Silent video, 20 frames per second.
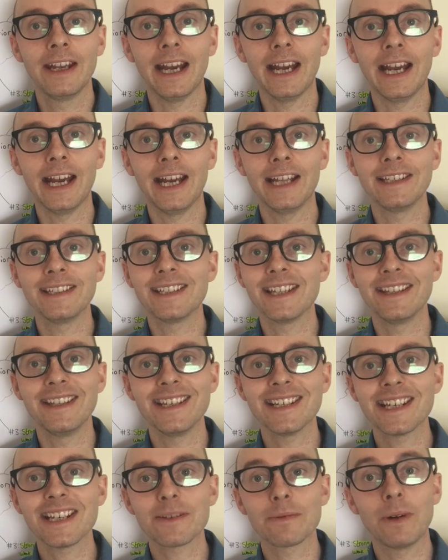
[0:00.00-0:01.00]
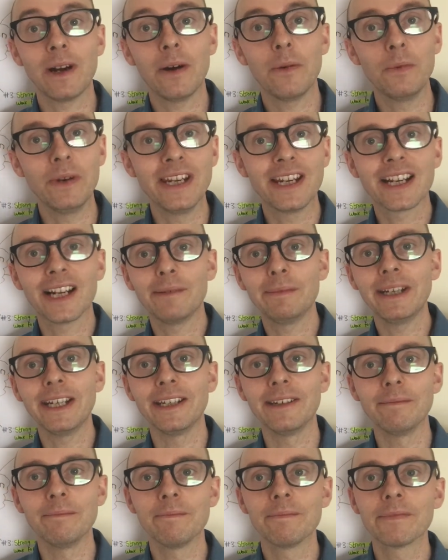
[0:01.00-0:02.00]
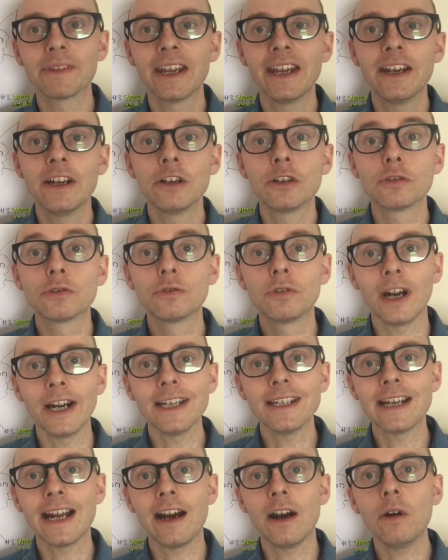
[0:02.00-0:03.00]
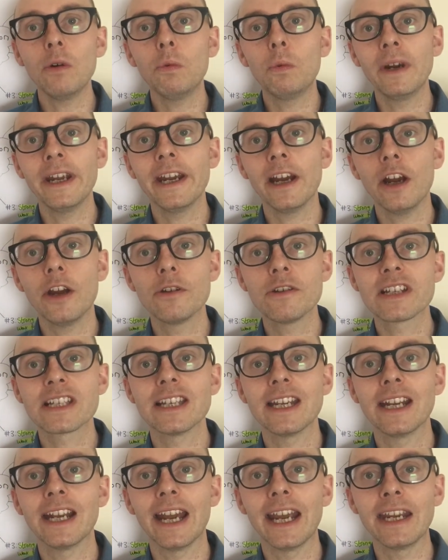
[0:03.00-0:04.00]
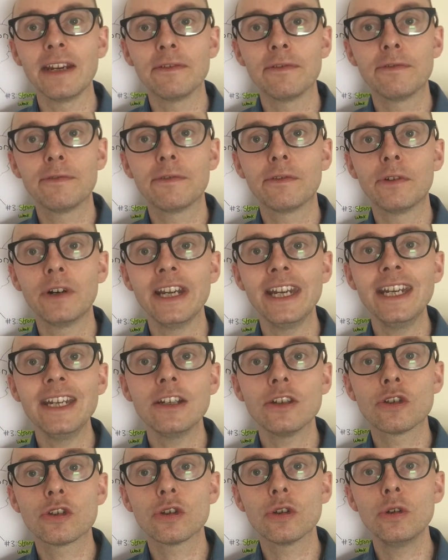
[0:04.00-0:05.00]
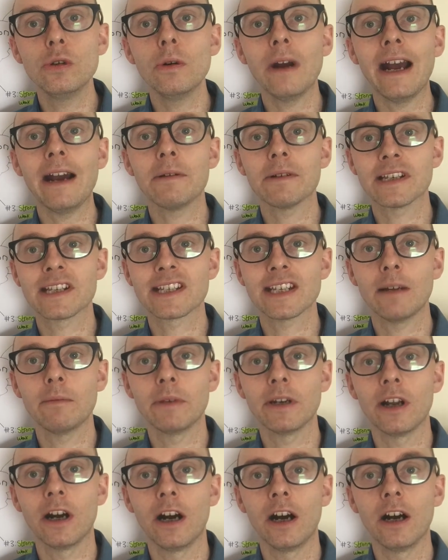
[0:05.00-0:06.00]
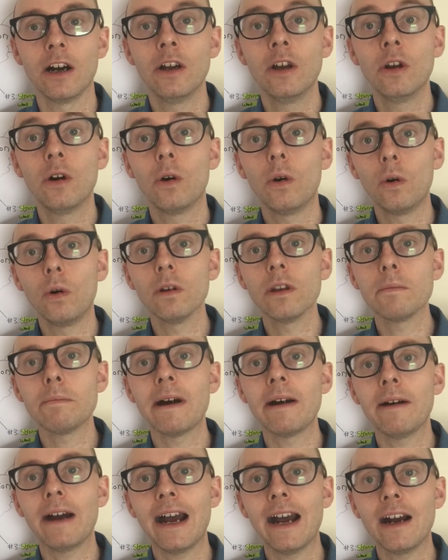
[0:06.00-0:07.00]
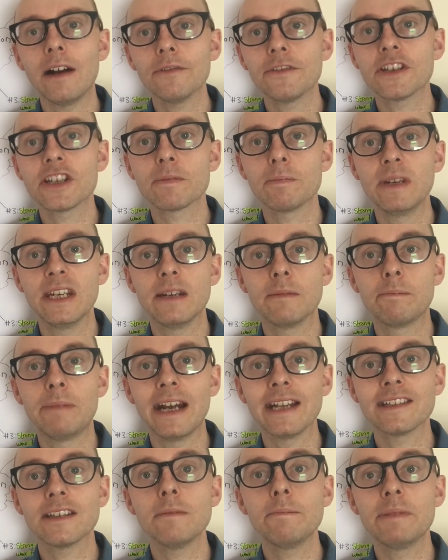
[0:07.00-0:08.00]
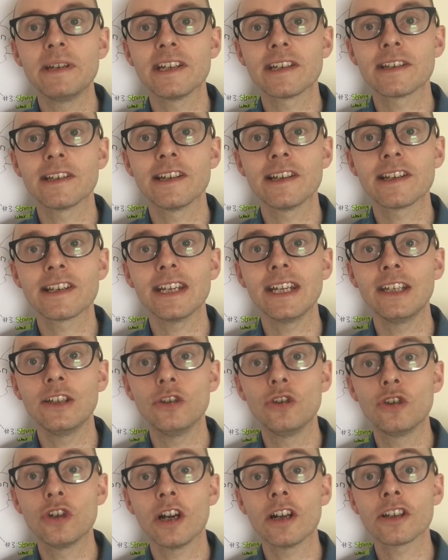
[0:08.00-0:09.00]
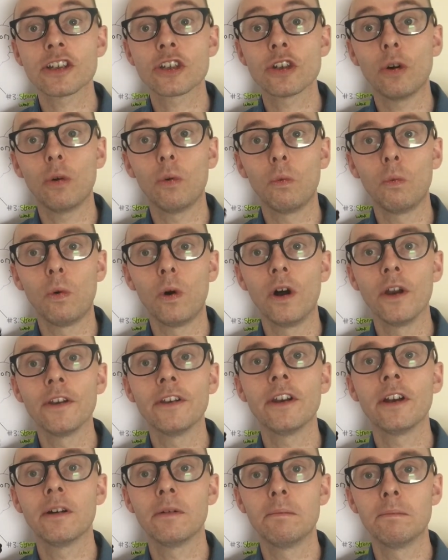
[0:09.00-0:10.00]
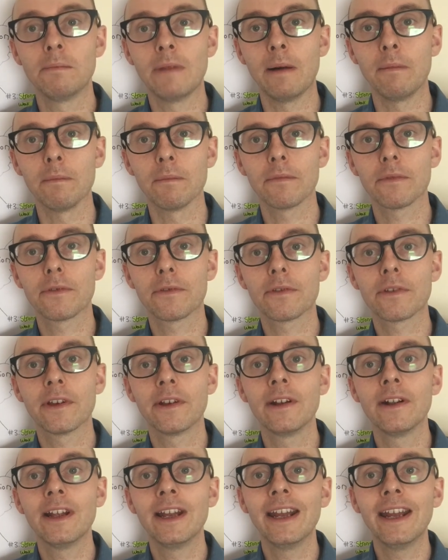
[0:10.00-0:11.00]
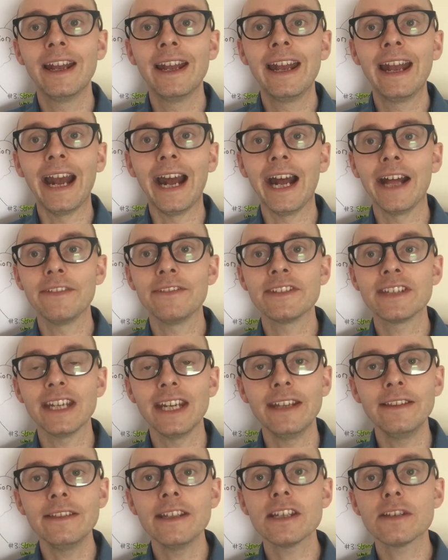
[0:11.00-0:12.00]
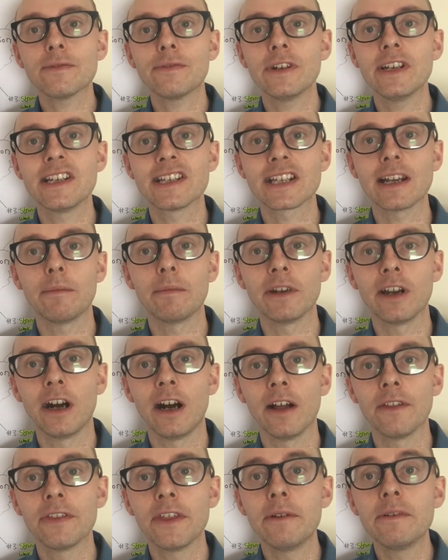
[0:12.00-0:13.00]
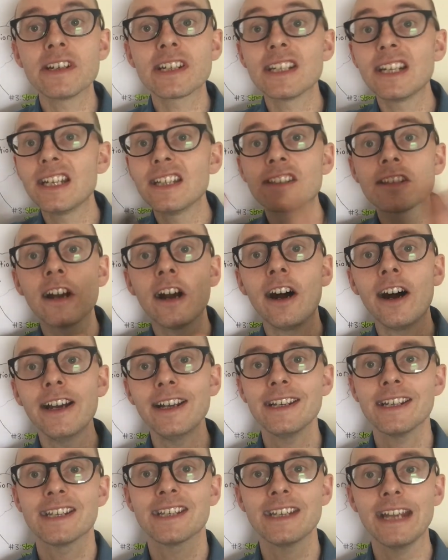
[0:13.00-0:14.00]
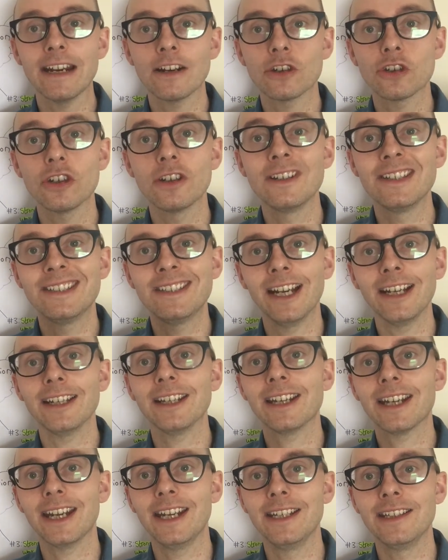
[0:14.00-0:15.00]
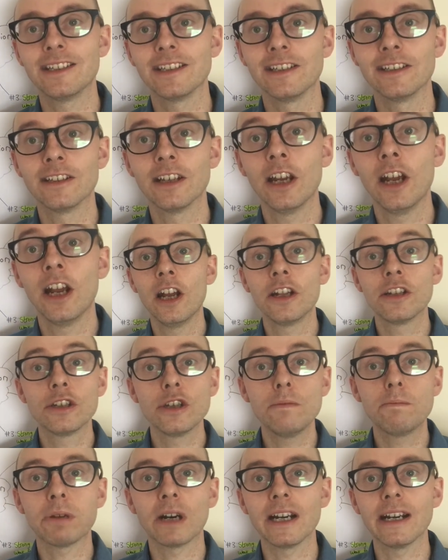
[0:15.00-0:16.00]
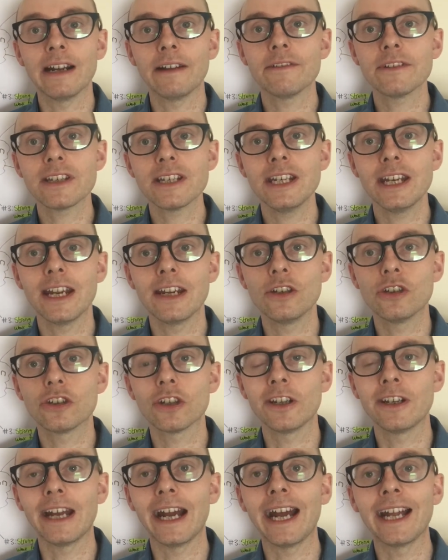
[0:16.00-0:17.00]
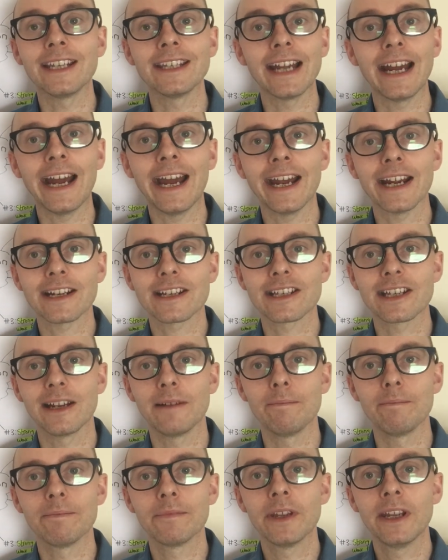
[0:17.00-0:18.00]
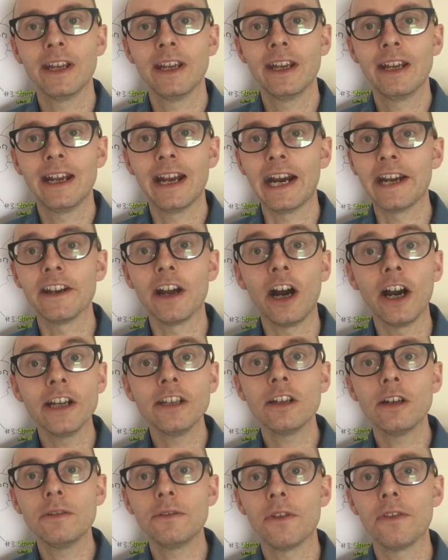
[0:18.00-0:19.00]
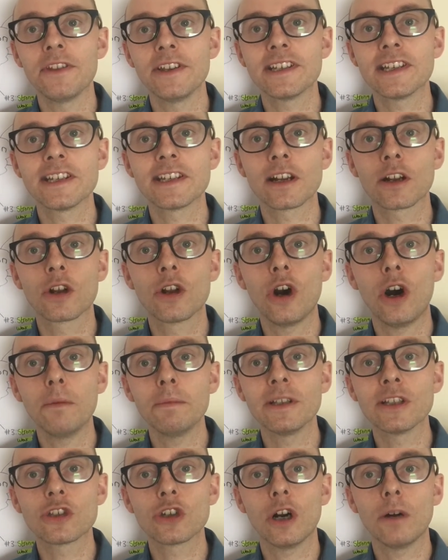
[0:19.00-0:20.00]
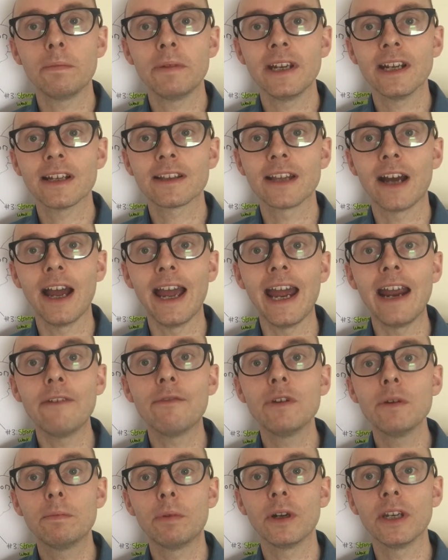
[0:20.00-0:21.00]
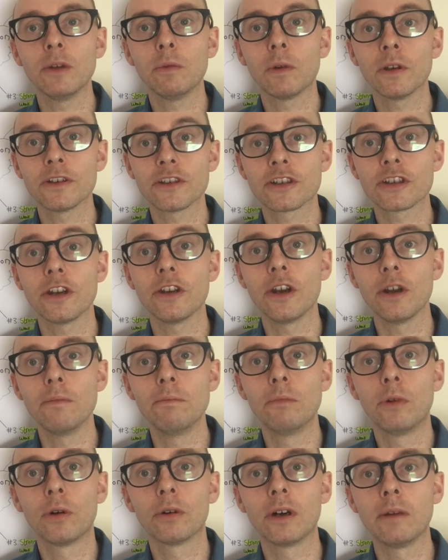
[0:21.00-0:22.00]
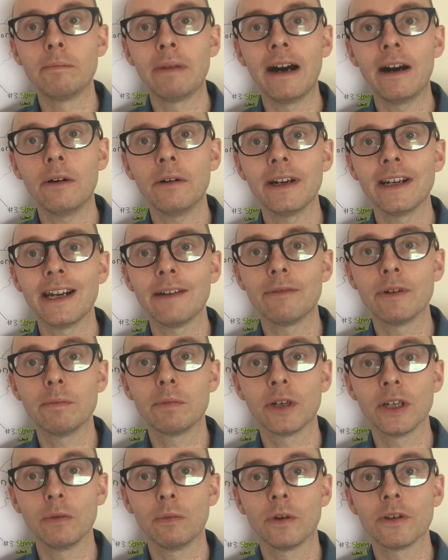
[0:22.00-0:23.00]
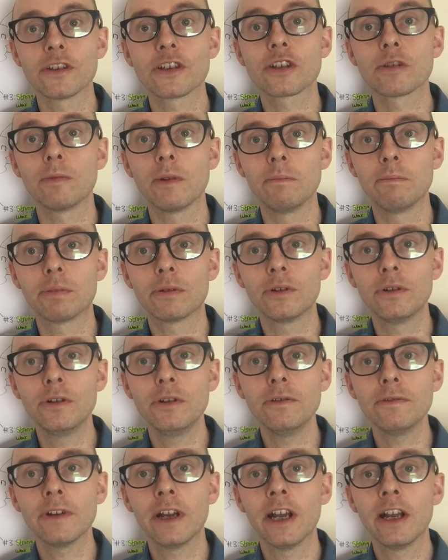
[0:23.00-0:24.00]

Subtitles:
And this is where we come in. Right now, we're hosting a free 2-hour seminar all about how to speak better business in just 1 month. And in this free seminar, there is an entire section dedicated to pronunciation and accent. And I know that this is a common topic that everybody wants to know more about and everybody wants to improve.